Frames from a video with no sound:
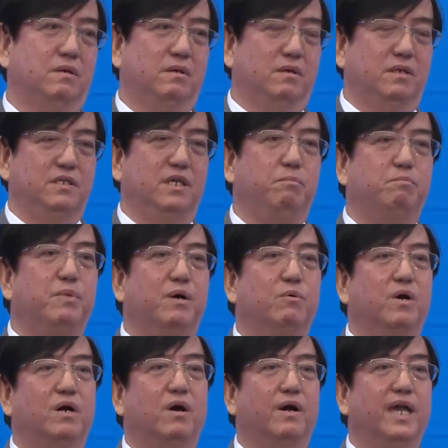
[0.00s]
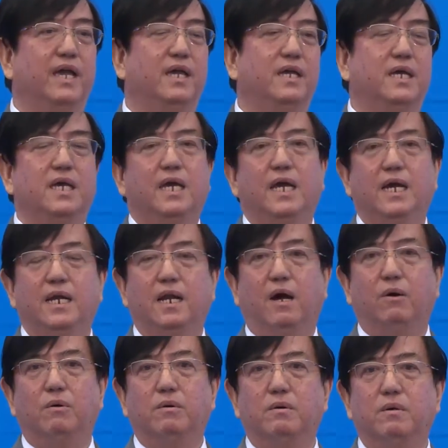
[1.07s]
Simple work, okay?
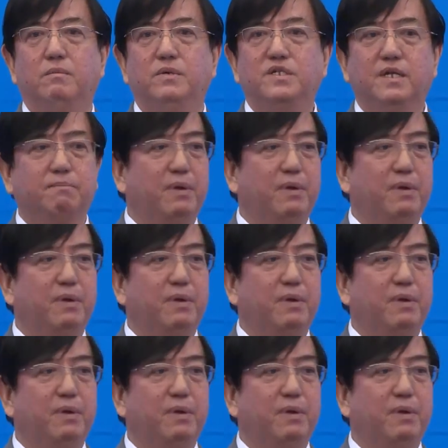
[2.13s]
Now, Mr.